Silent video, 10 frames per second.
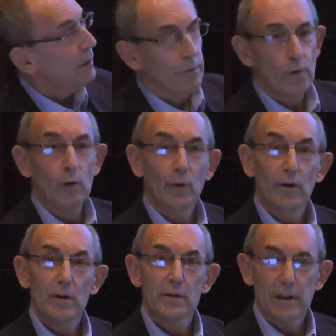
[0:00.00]
the former
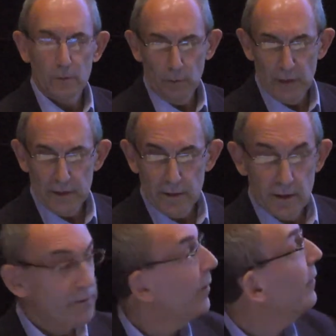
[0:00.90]
Central Business
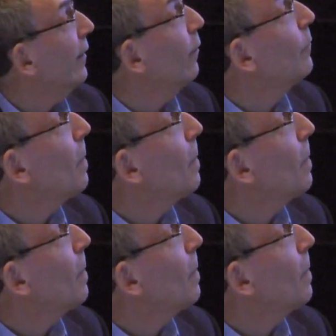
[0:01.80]
District there.